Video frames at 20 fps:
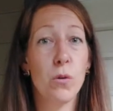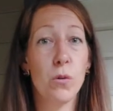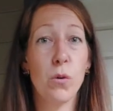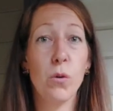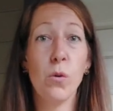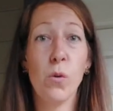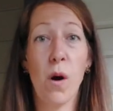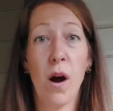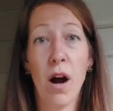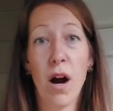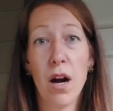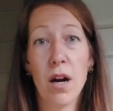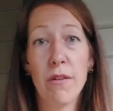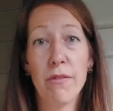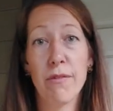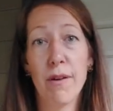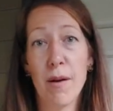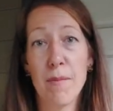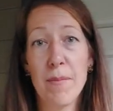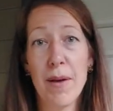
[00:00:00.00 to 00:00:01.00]
who are
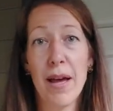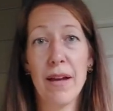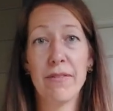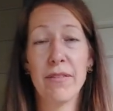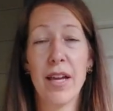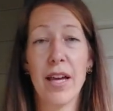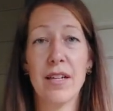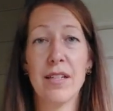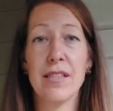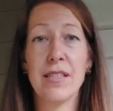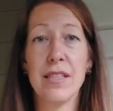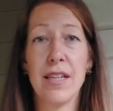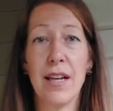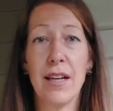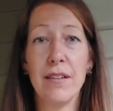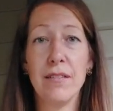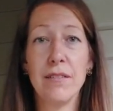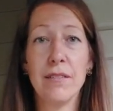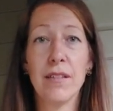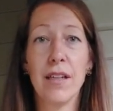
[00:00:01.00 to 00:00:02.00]
from
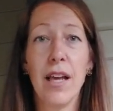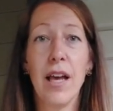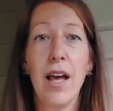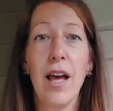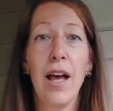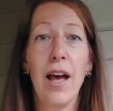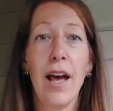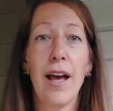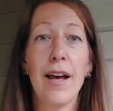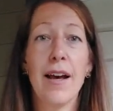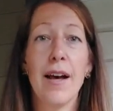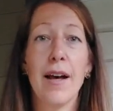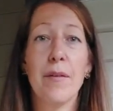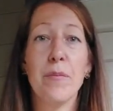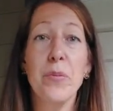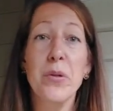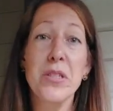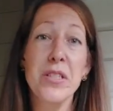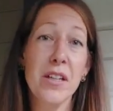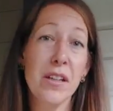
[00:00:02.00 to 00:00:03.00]
Afghanistan, uh,
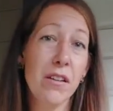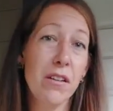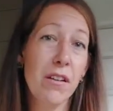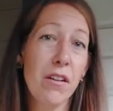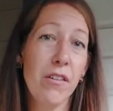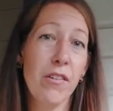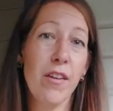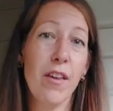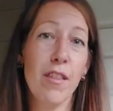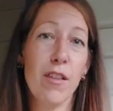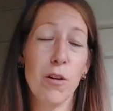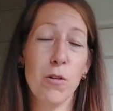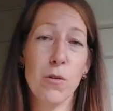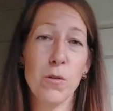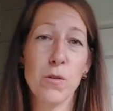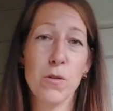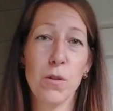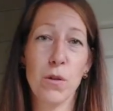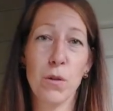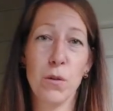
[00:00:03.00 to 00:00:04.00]
particularly
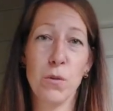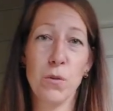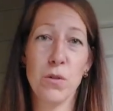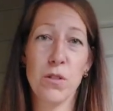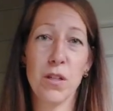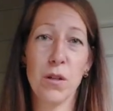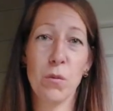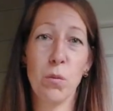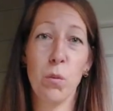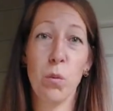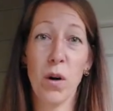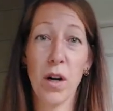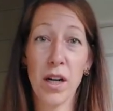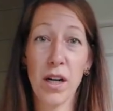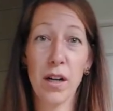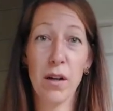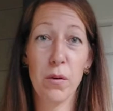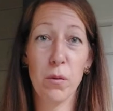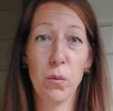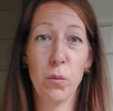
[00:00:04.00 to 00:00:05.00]
those who did
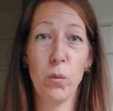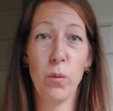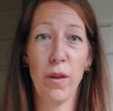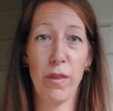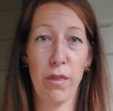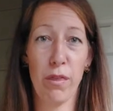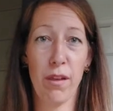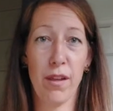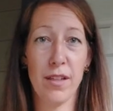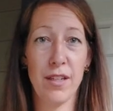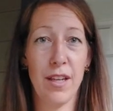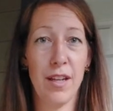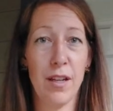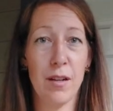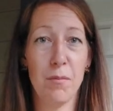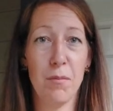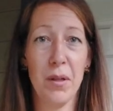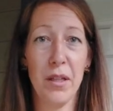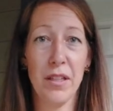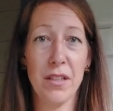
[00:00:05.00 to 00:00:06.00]
work with the
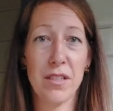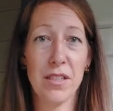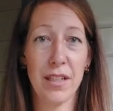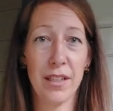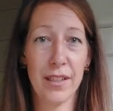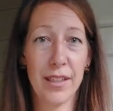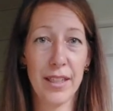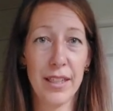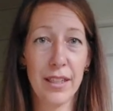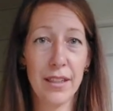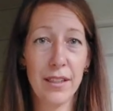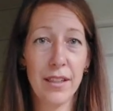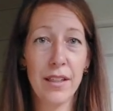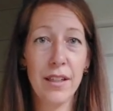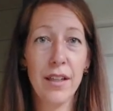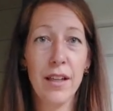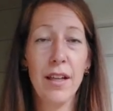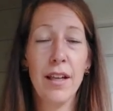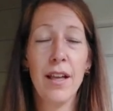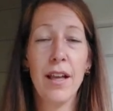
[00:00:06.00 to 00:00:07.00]
Canadian military.
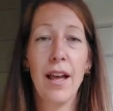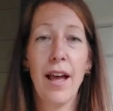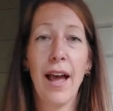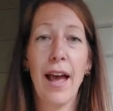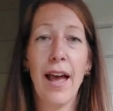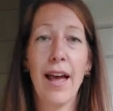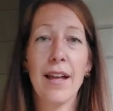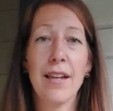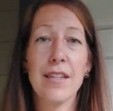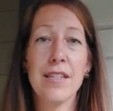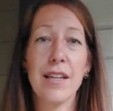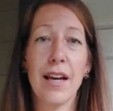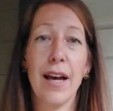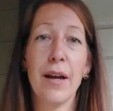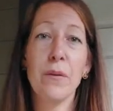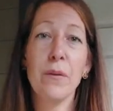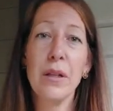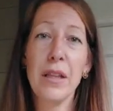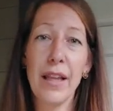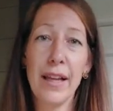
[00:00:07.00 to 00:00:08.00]
And I
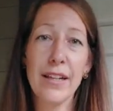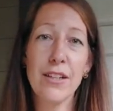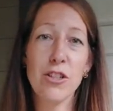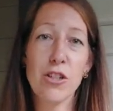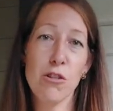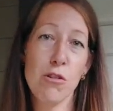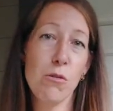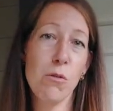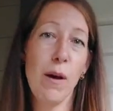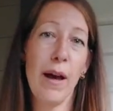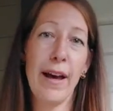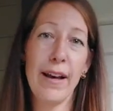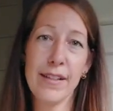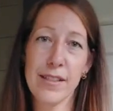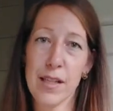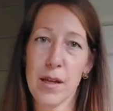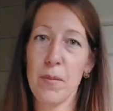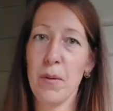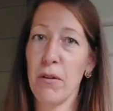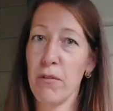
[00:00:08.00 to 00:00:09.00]
would like to
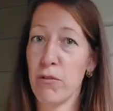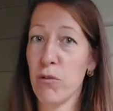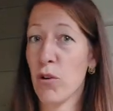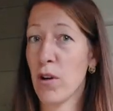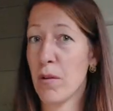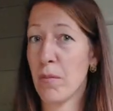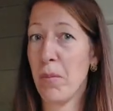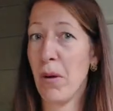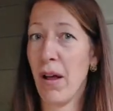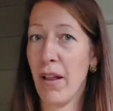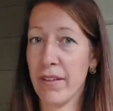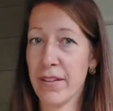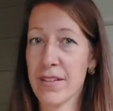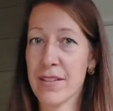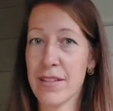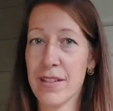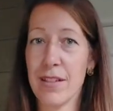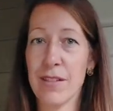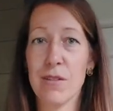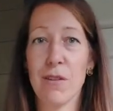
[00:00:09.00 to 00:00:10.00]
ask about foreign
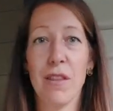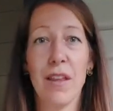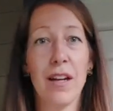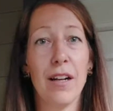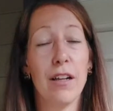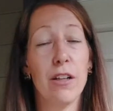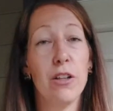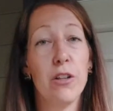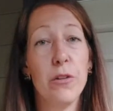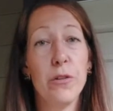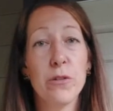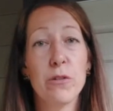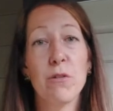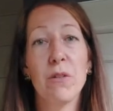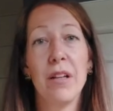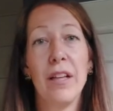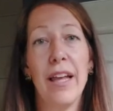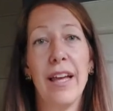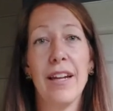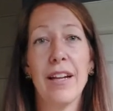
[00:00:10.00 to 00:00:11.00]
policy, so that includes
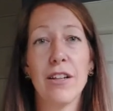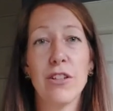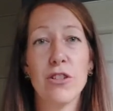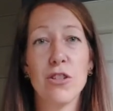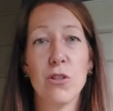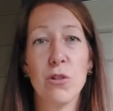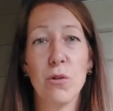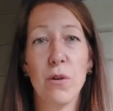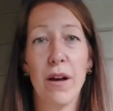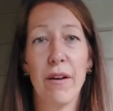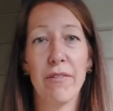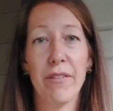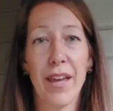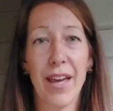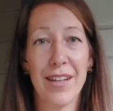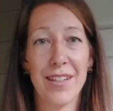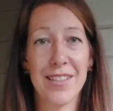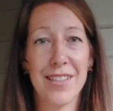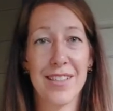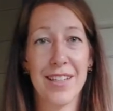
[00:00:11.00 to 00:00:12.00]
relating to
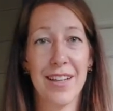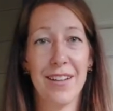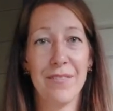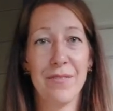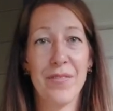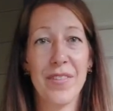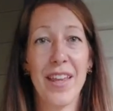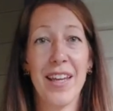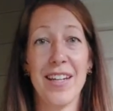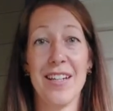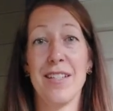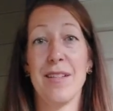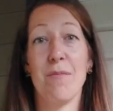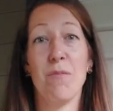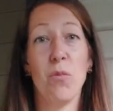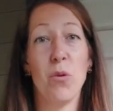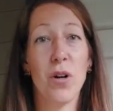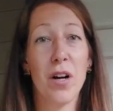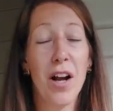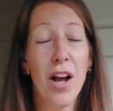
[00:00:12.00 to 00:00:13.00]
Afghanistan. That is a
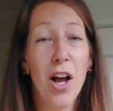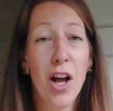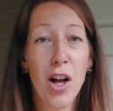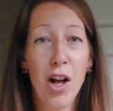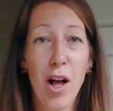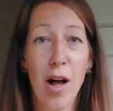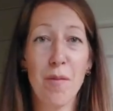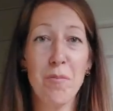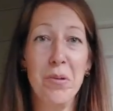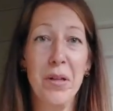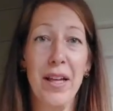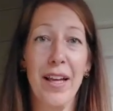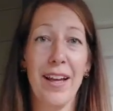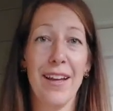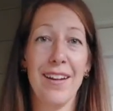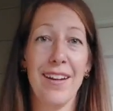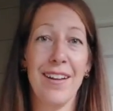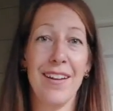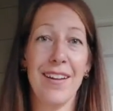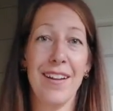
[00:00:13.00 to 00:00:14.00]
more
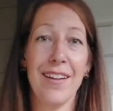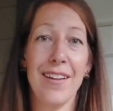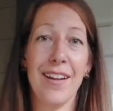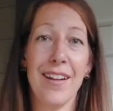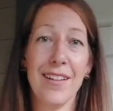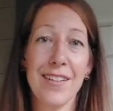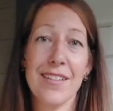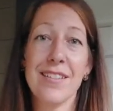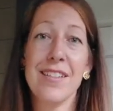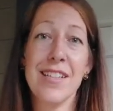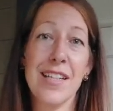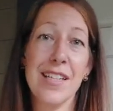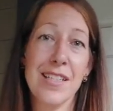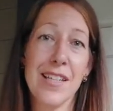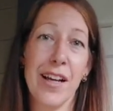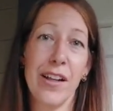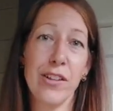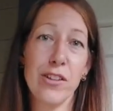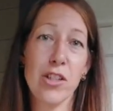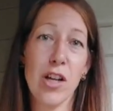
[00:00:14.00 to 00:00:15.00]
complicated and
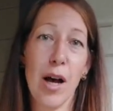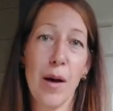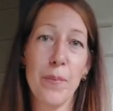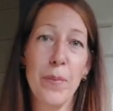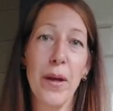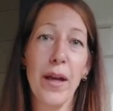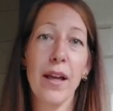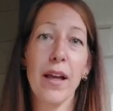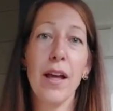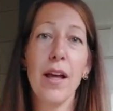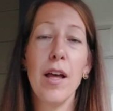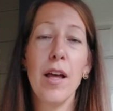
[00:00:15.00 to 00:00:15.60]
detailed topic,